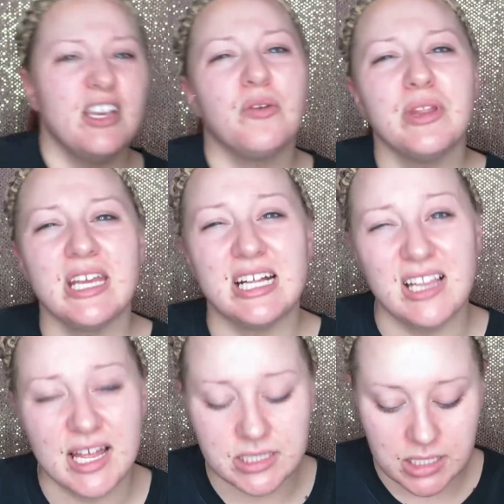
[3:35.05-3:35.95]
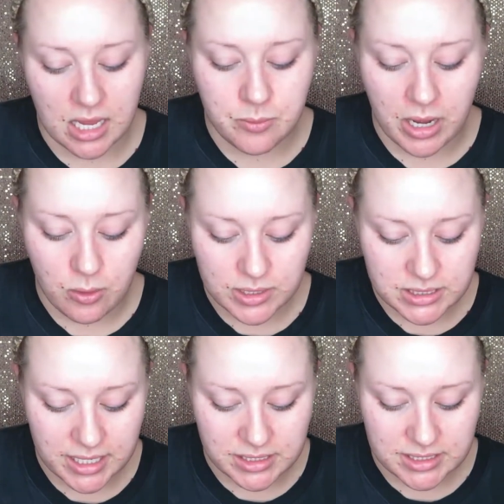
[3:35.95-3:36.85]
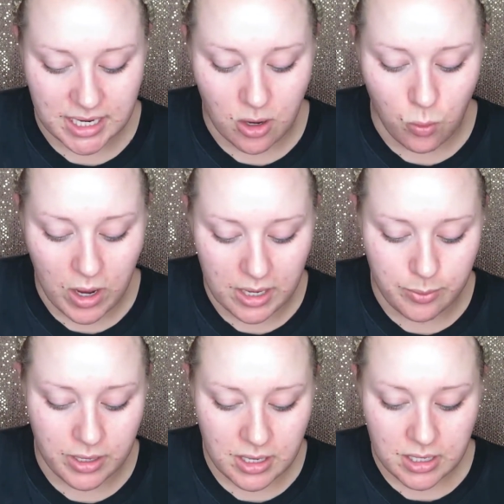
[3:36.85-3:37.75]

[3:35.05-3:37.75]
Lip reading: not really cleanse again, but I always like to take a wipe.